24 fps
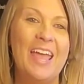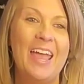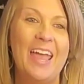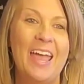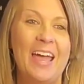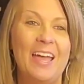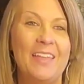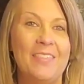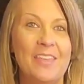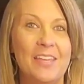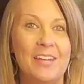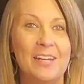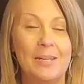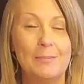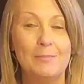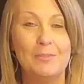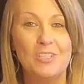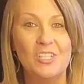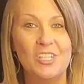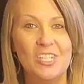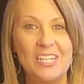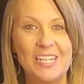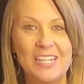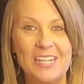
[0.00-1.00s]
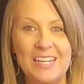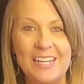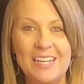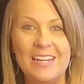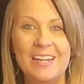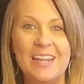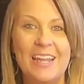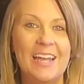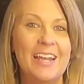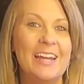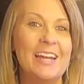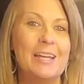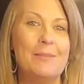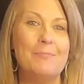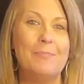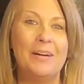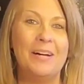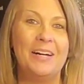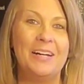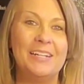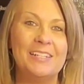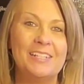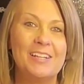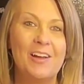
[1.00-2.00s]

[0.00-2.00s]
And then I'm cheating, and I bought